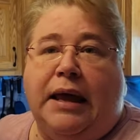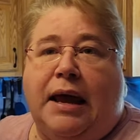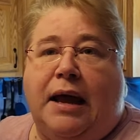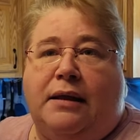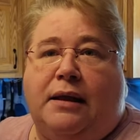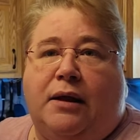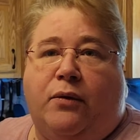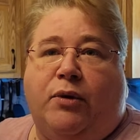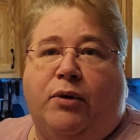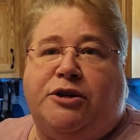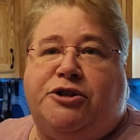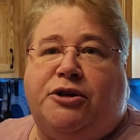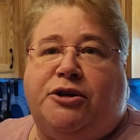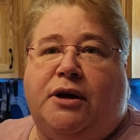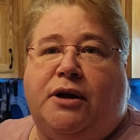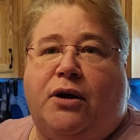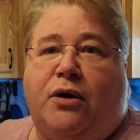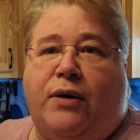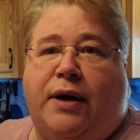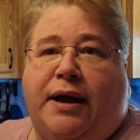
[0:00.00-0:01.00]
And then what you're
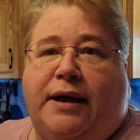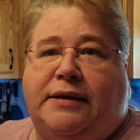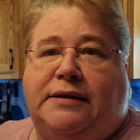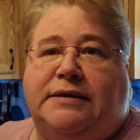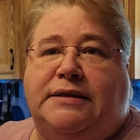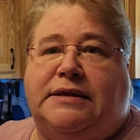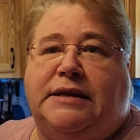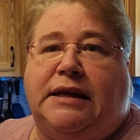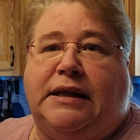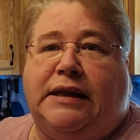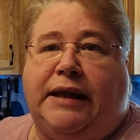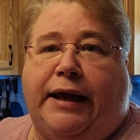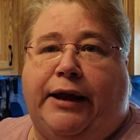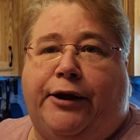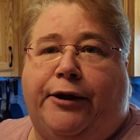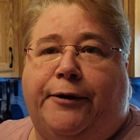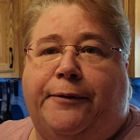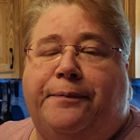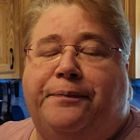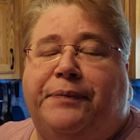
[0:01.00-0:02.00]
going to go ahead and see
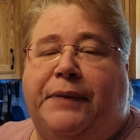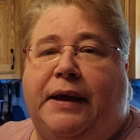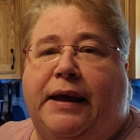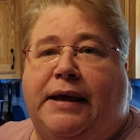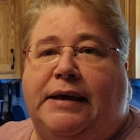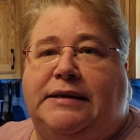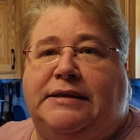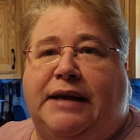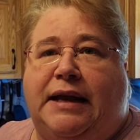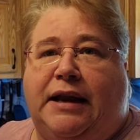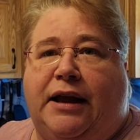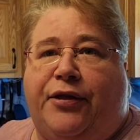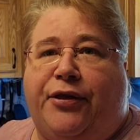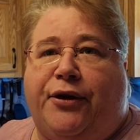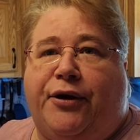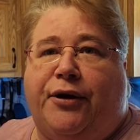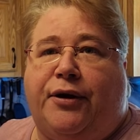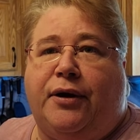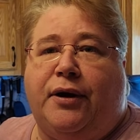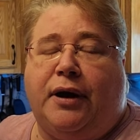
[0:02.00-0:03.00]
later is
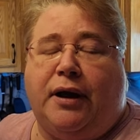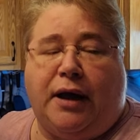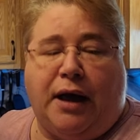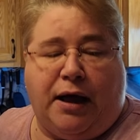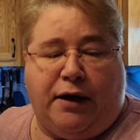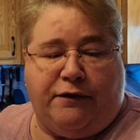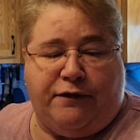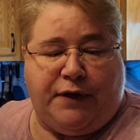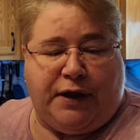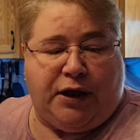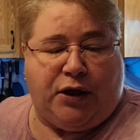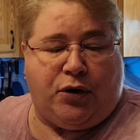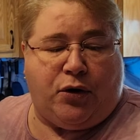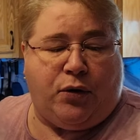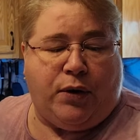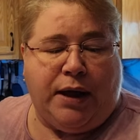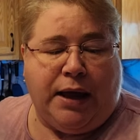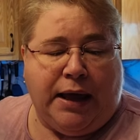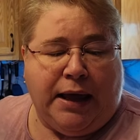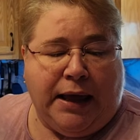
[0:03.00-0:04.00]
another uh,
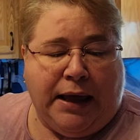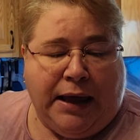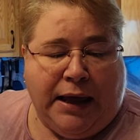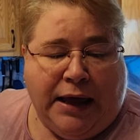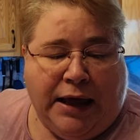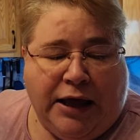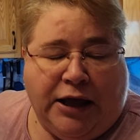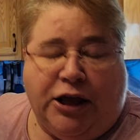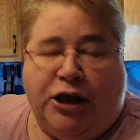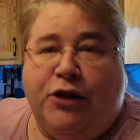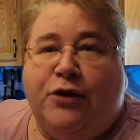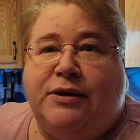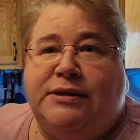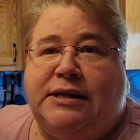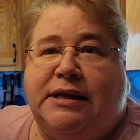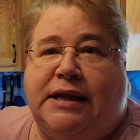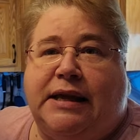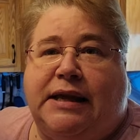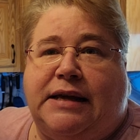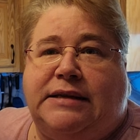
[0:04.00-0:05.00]
video
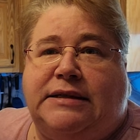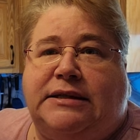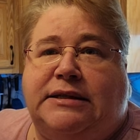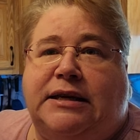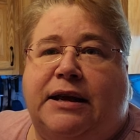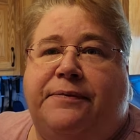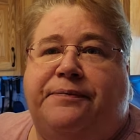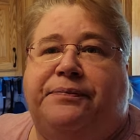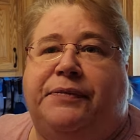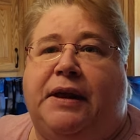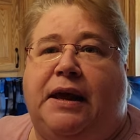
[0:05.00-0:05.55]
using these.